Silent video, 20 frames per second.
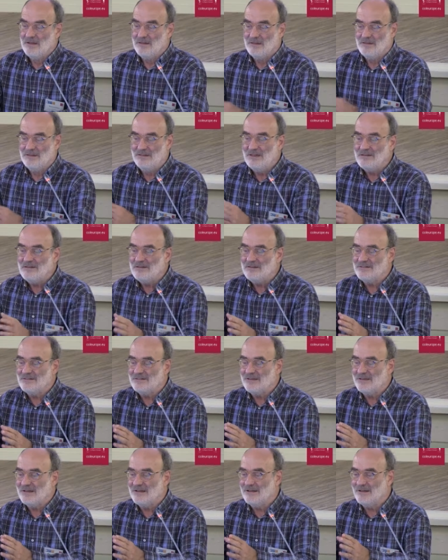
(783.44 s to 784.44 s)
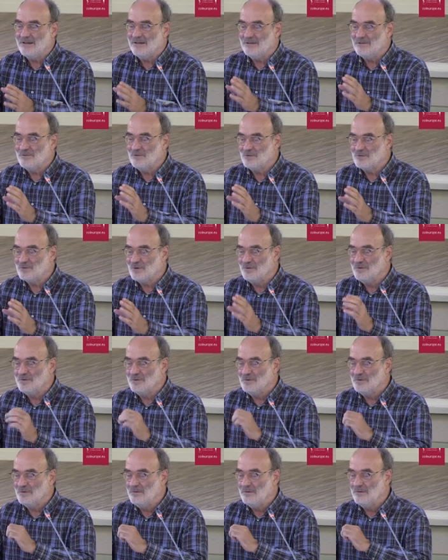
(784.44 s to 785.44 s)
This is uh, to show
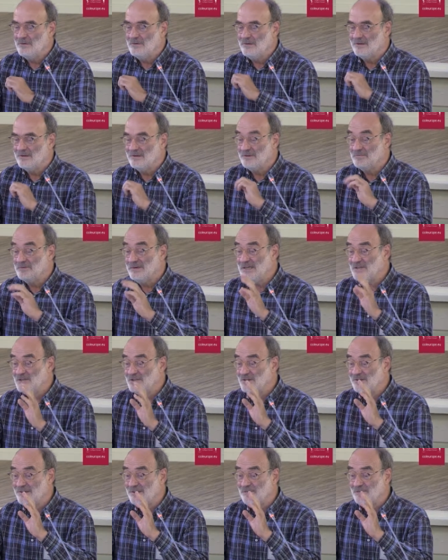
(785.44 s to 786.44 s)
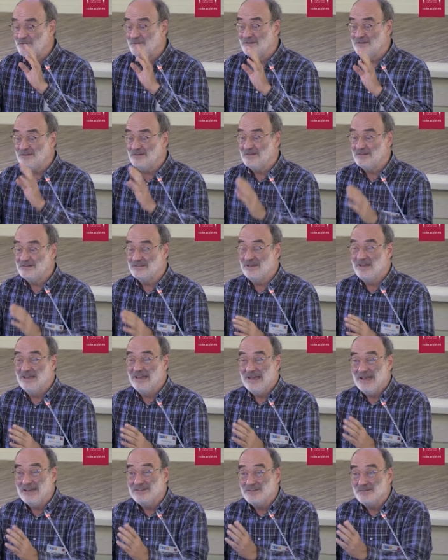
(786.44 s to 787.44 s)
you the, the, regional differences.
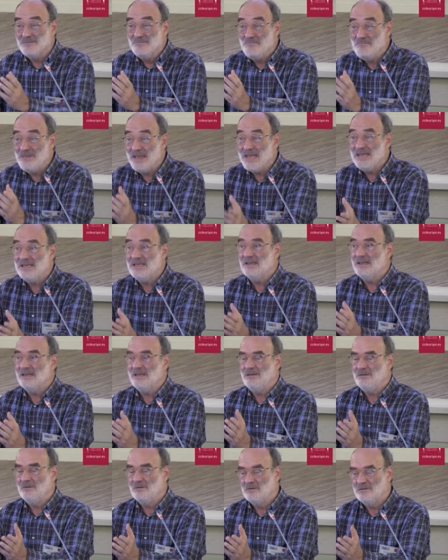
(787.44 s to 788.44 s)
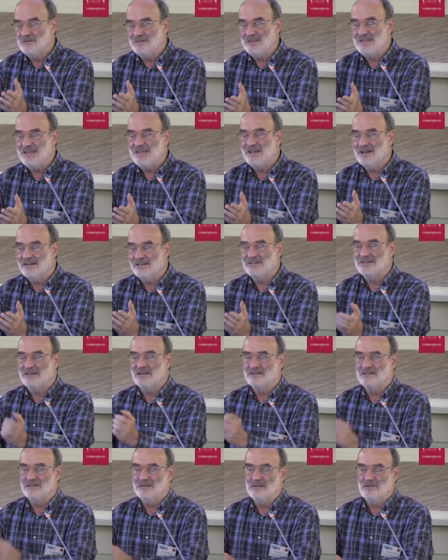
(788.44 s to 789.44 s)
It's mainly, you see, a
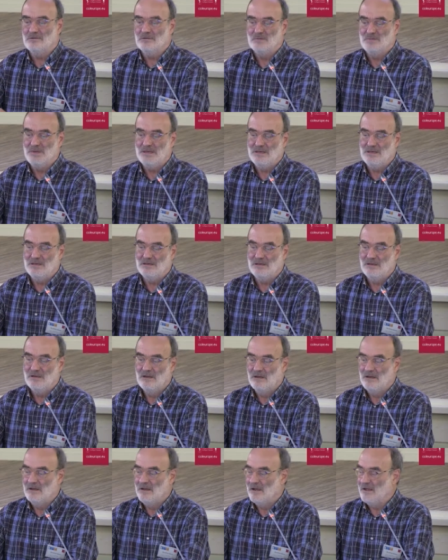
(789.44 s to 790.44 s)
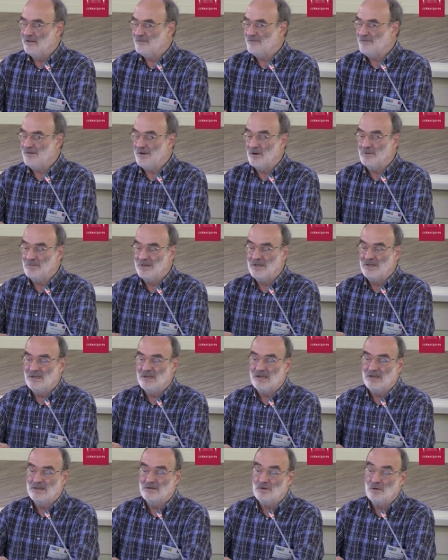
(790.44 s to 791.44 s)
Southern European uh, phenomenon,
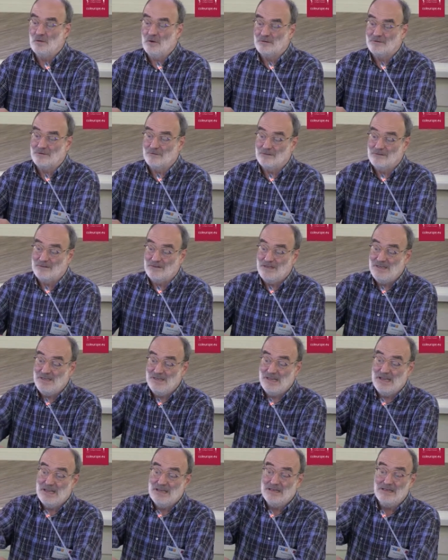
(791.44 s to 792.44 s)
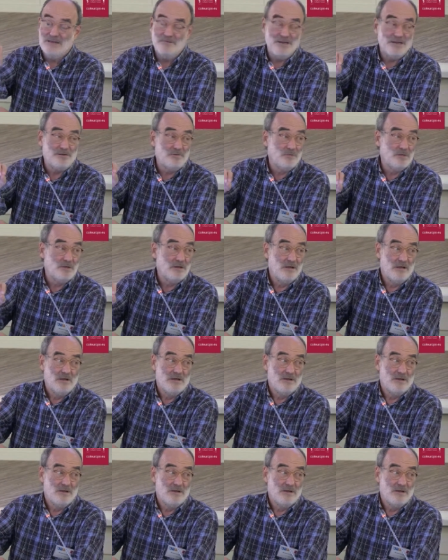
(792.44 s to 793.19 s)
and you also see individual